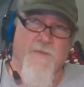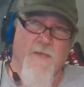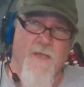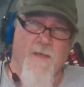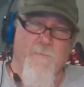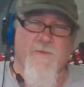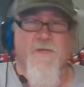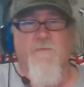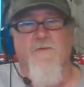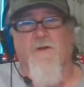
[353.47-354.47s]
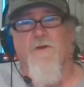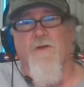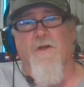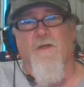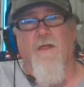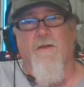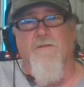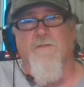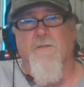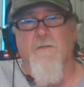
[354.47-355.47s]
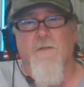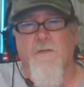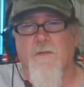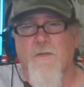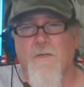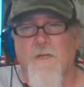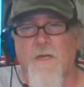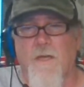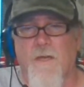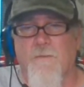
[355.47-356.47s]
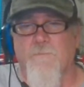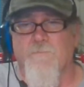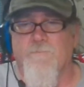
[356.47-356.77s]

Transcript: the cut, but you have to earn your colors. Um,